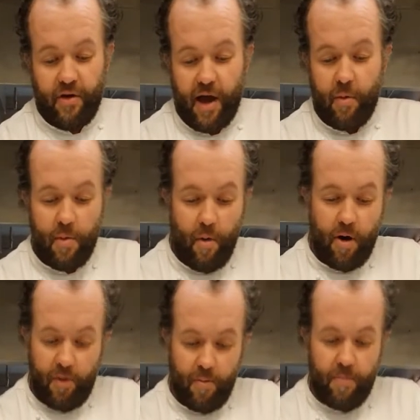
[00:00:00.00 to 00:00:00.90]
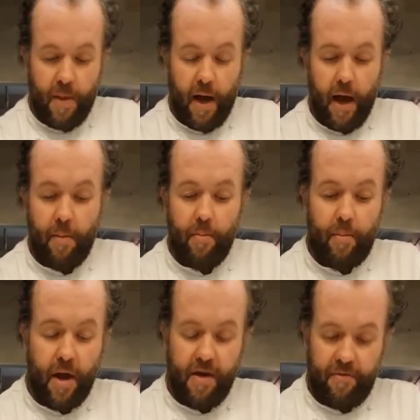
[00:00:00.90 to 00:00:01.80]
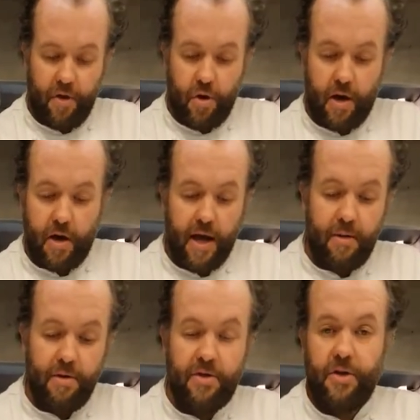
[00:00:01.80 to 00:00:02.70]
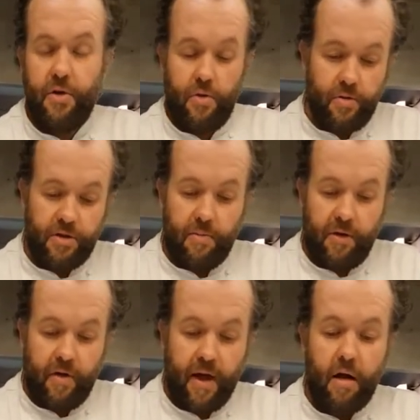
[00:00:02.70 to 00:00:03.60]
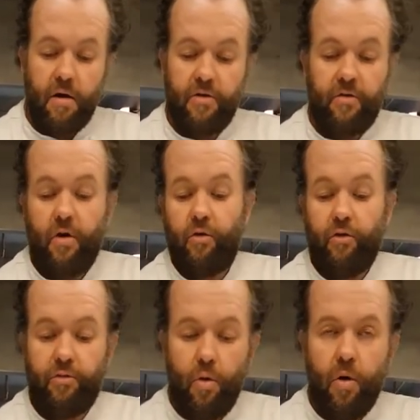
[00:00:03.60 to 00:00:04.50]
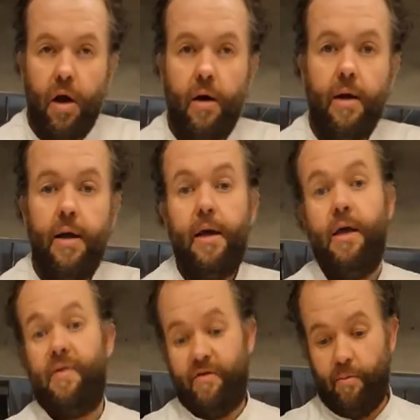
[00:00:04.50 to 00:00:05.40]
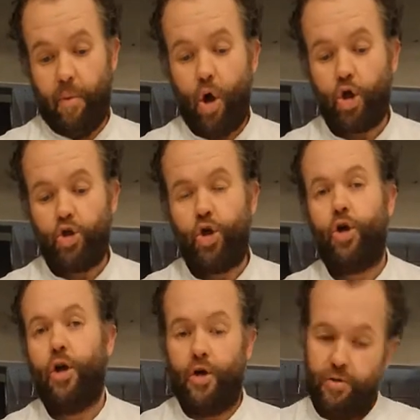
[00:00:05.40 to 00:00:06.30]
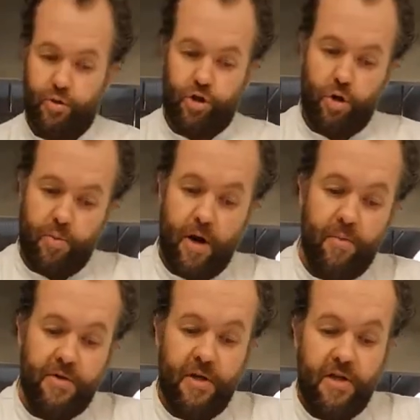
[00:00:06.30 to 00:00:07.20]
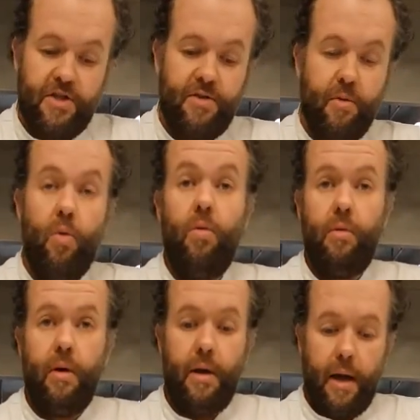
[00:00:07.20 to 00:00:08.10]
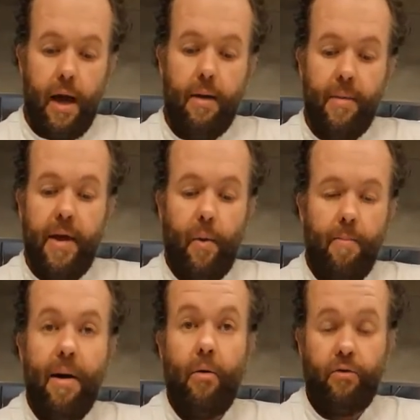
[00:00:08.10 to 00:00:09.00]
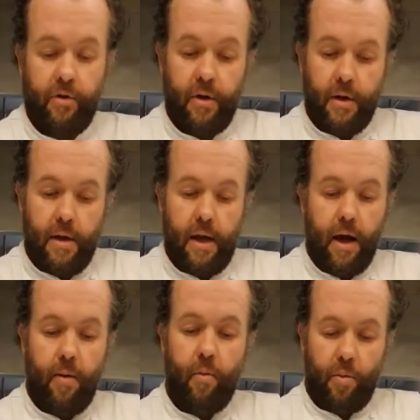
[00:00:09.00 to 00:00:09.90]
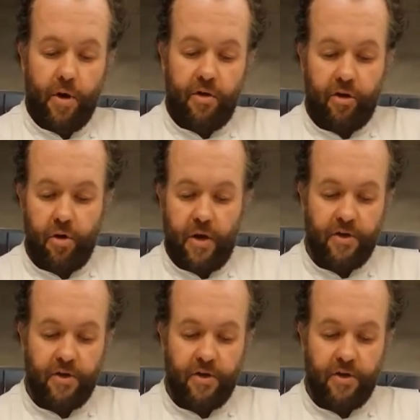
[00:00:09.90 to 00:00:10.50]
how we buy them, but if you can get them into something of that kind of size or smaller, if you have a block of chocolate, chop it up until it's small, it will melt. What we're going to do is